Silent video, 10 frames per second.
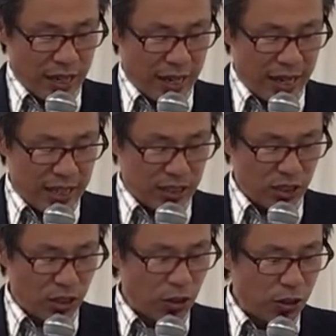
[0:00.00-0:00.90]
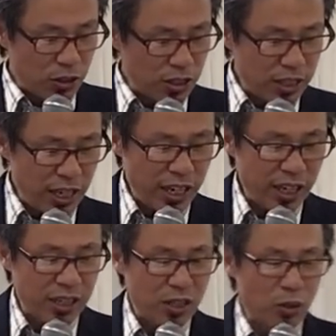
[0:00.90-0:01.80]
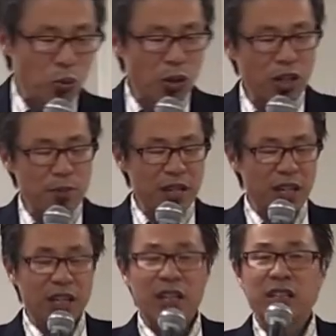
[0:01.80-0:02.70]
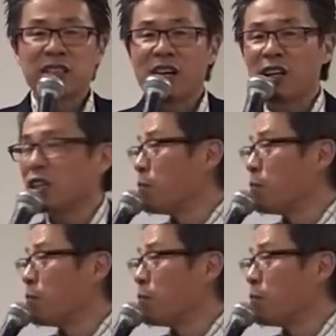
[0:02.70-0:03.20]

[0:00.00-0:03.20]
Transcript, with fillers: And so today we're going to be talking